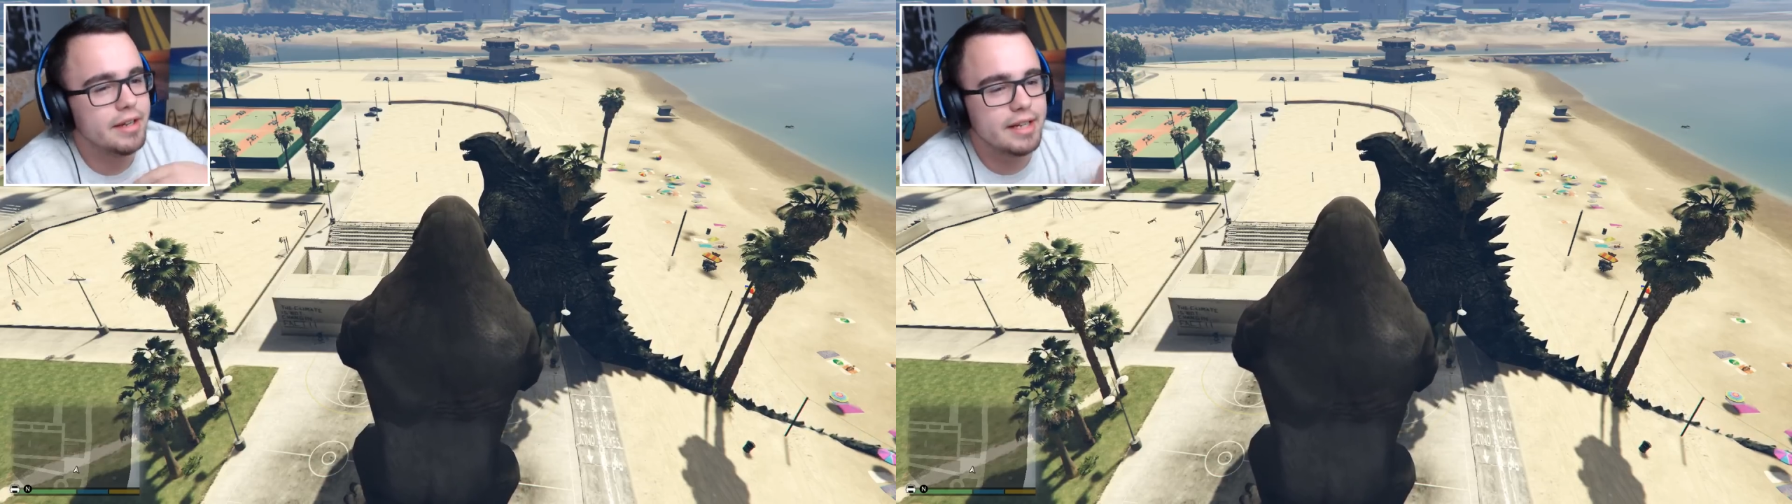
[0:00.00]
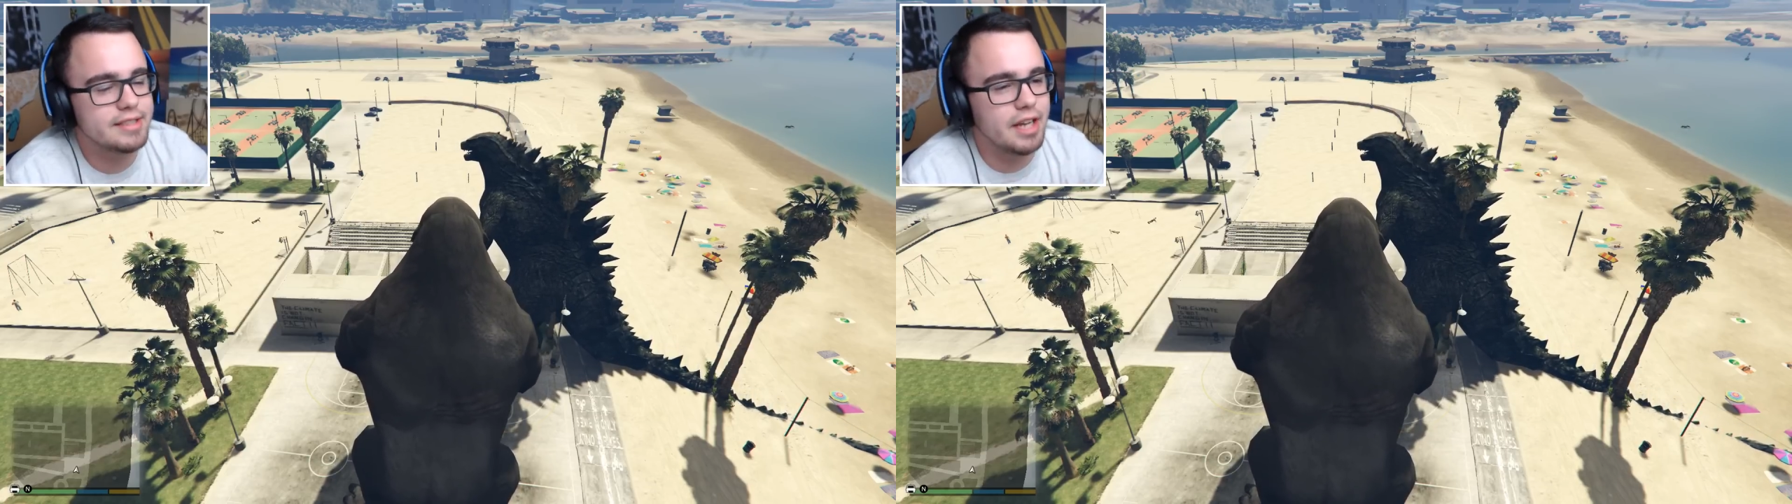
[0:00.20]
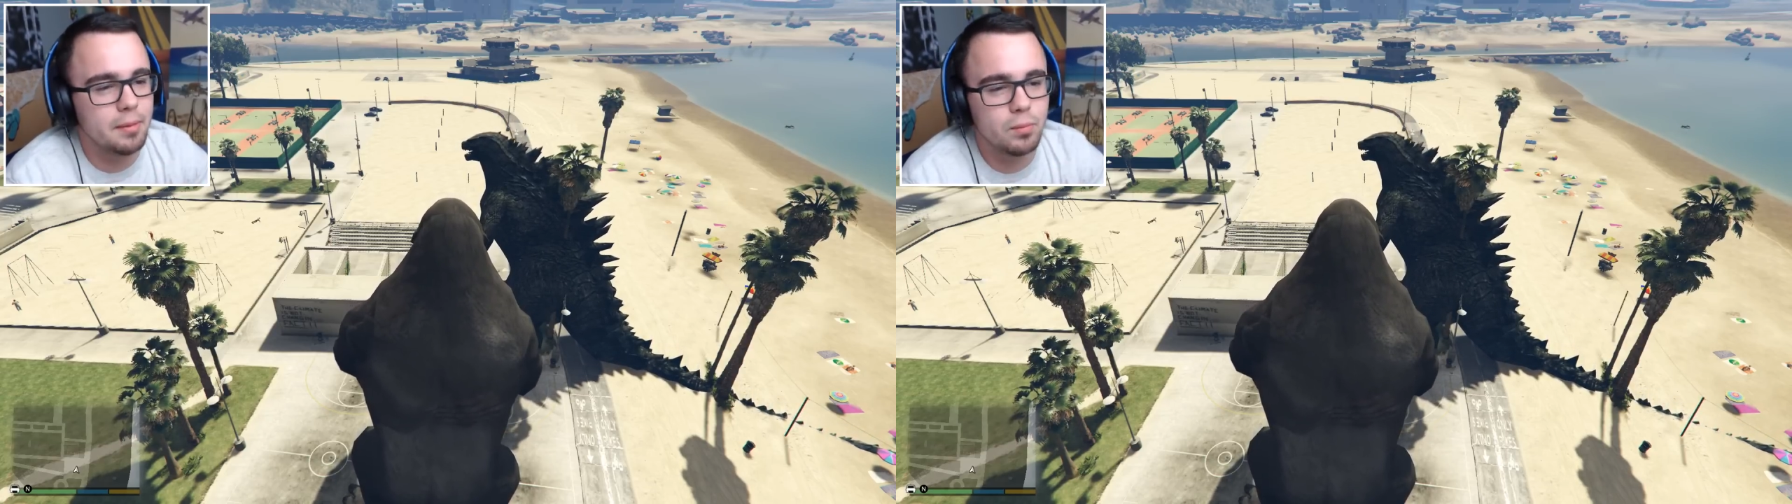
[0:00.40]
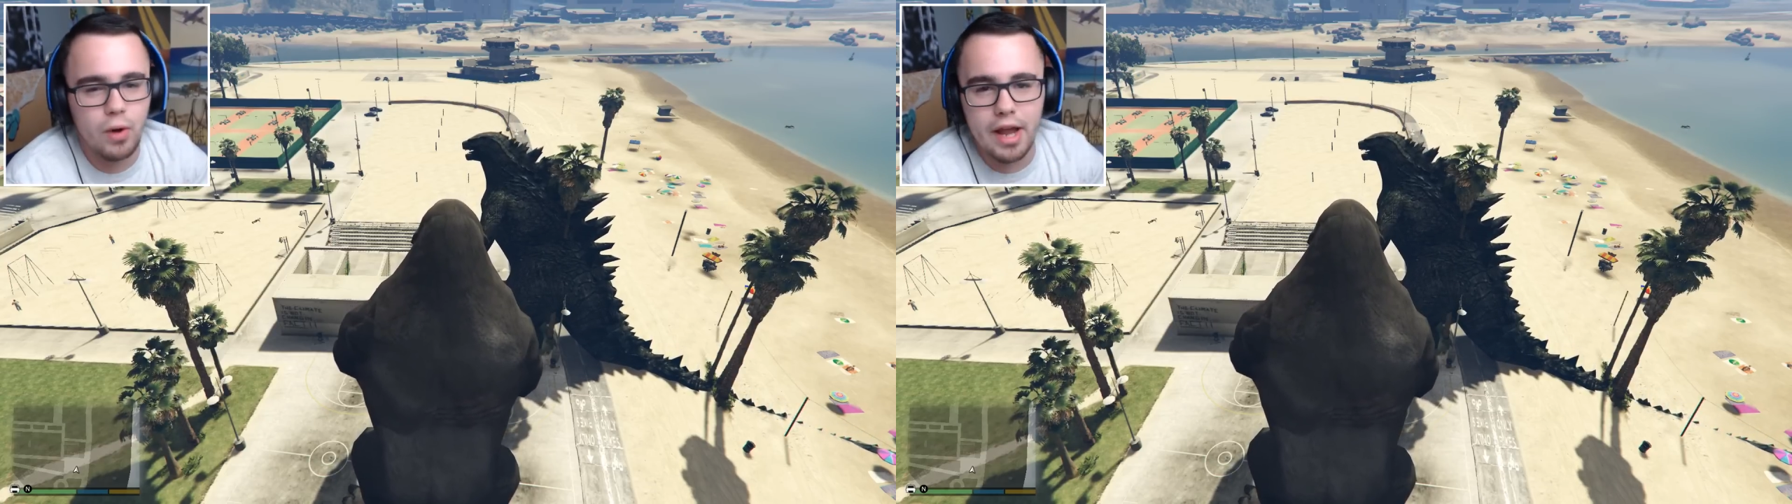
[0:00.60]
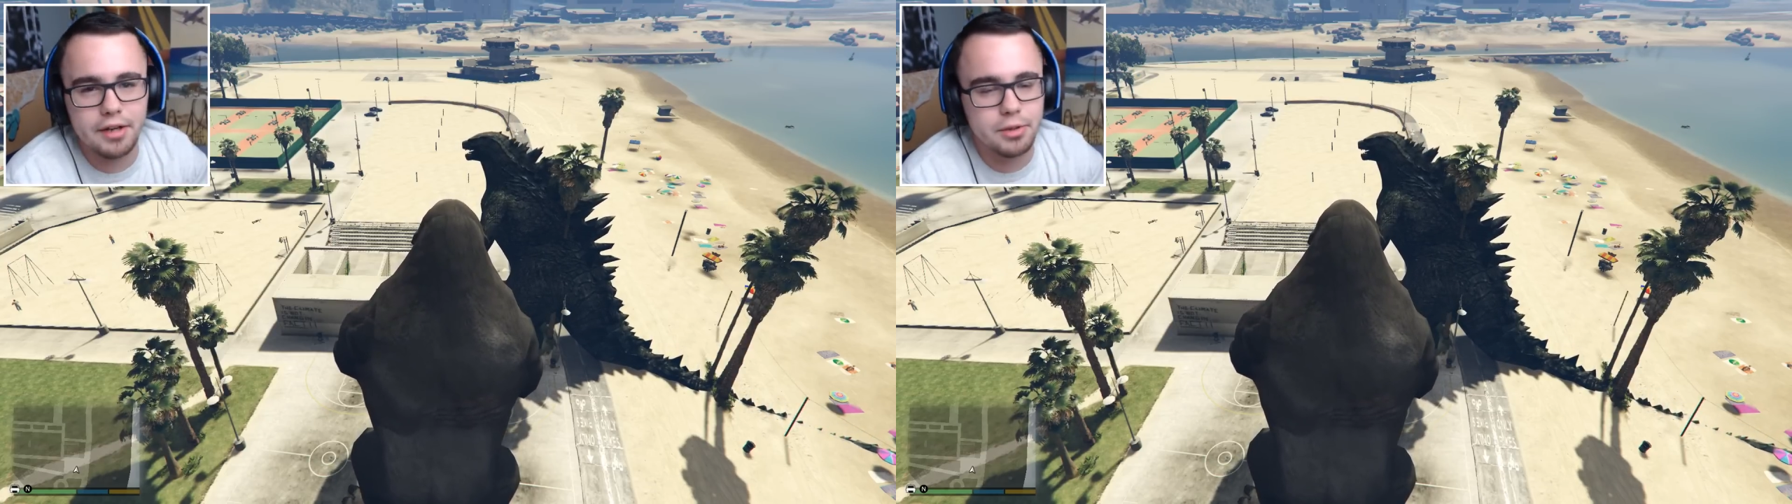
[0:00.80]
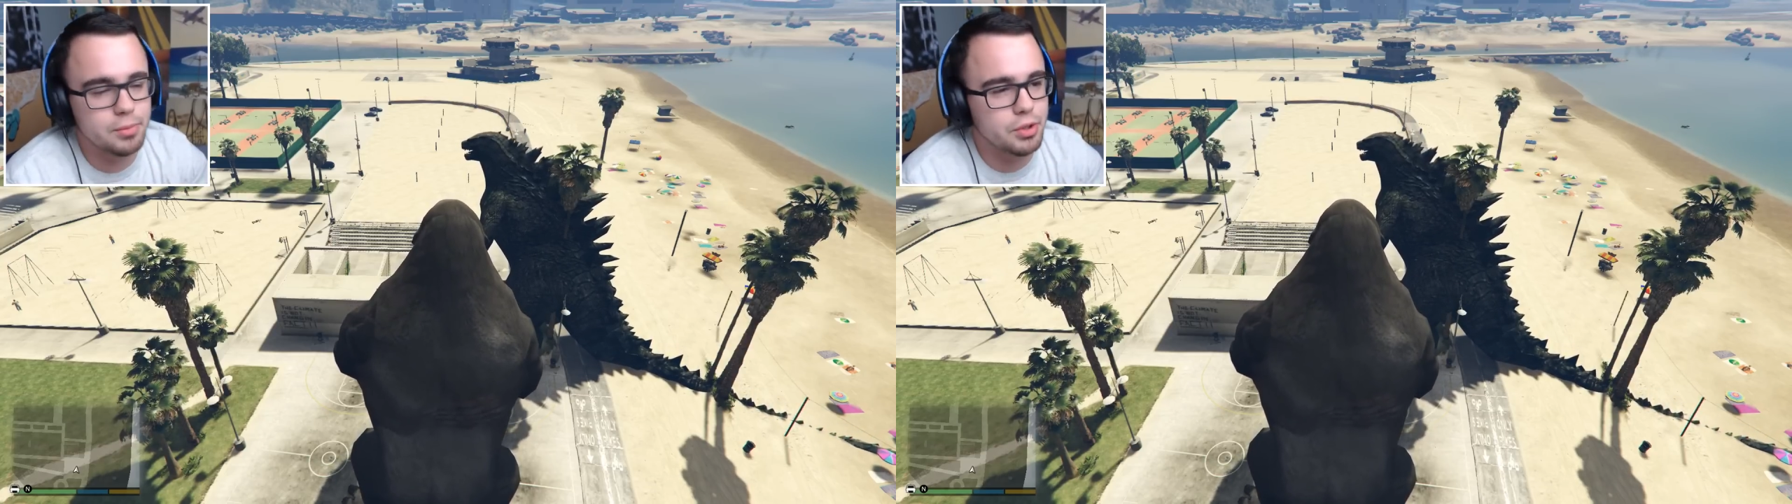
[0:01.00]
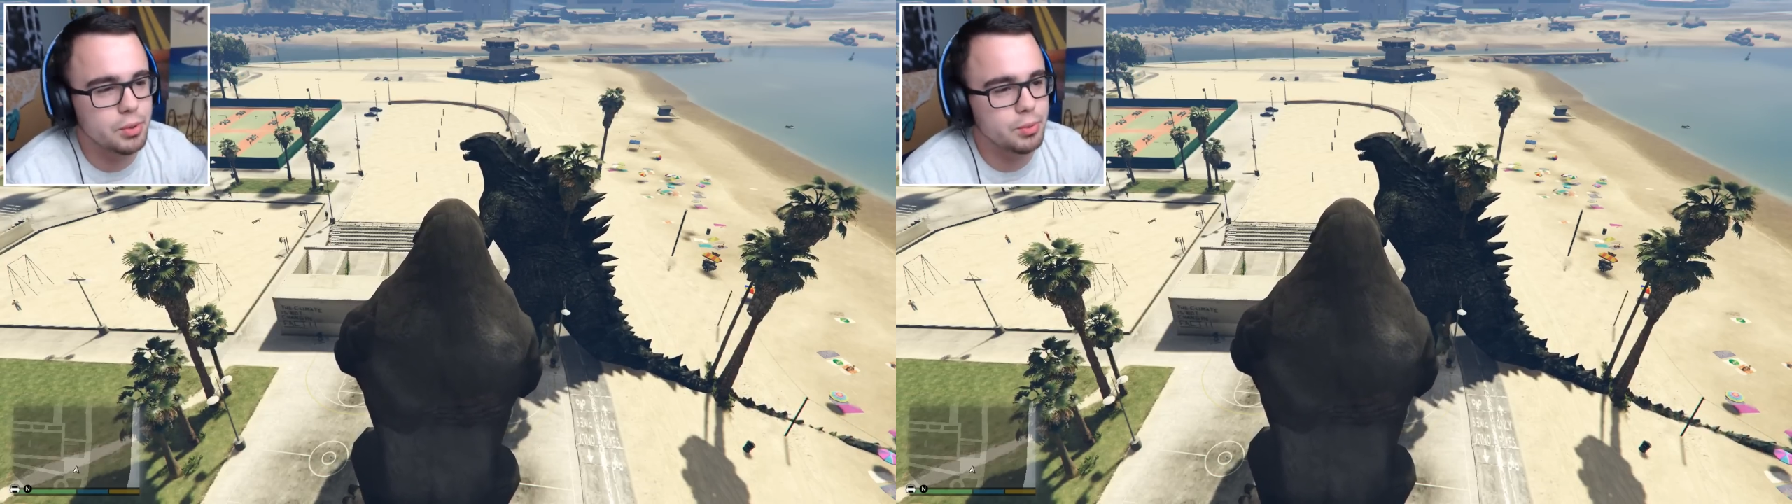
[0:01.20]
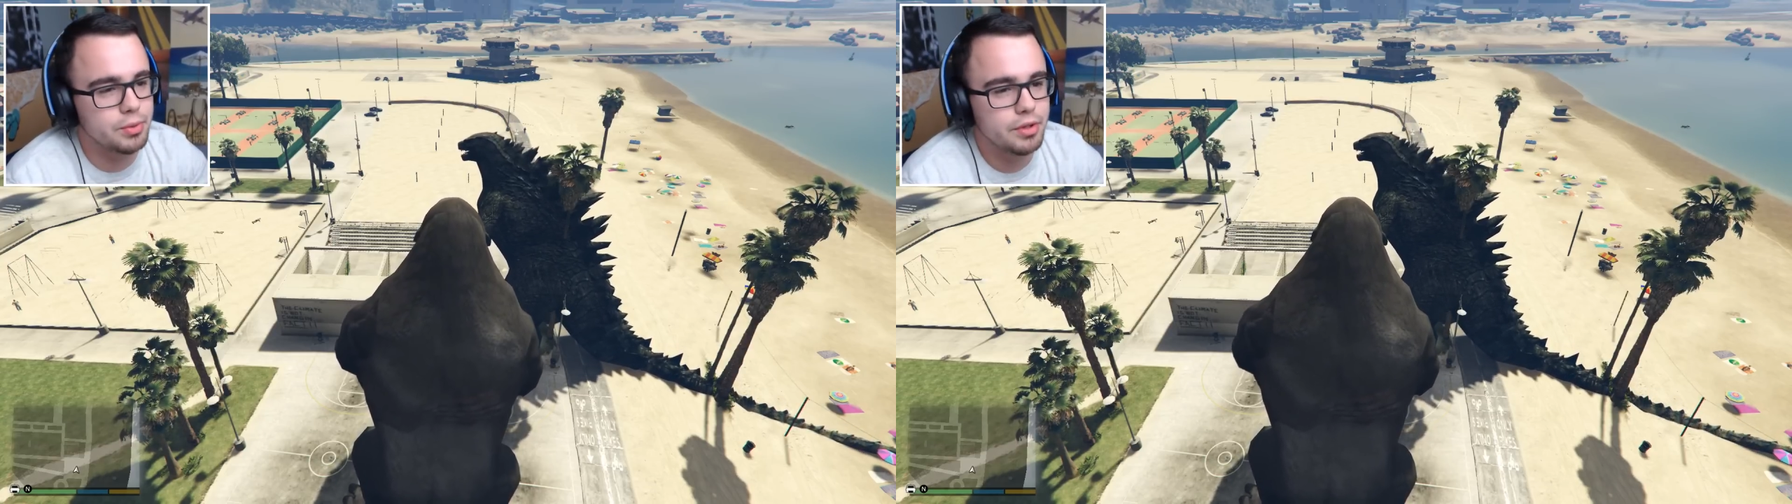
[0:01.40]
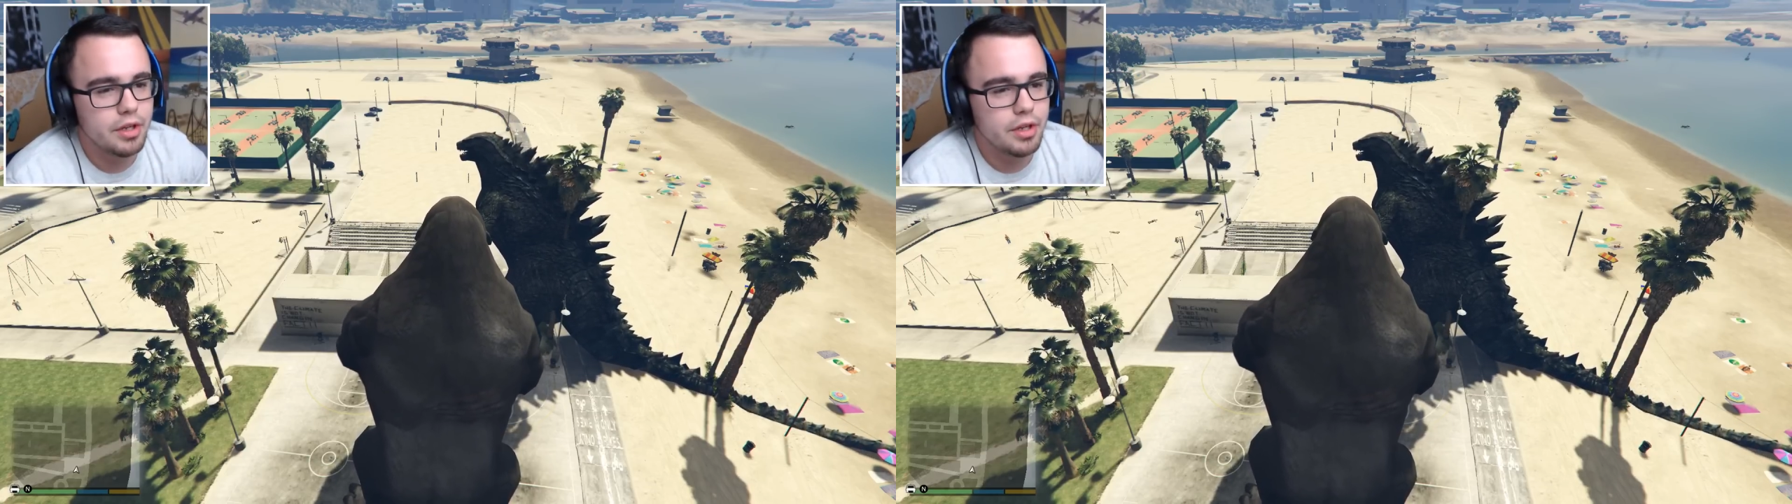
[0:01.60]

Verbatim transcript: It's some random dude.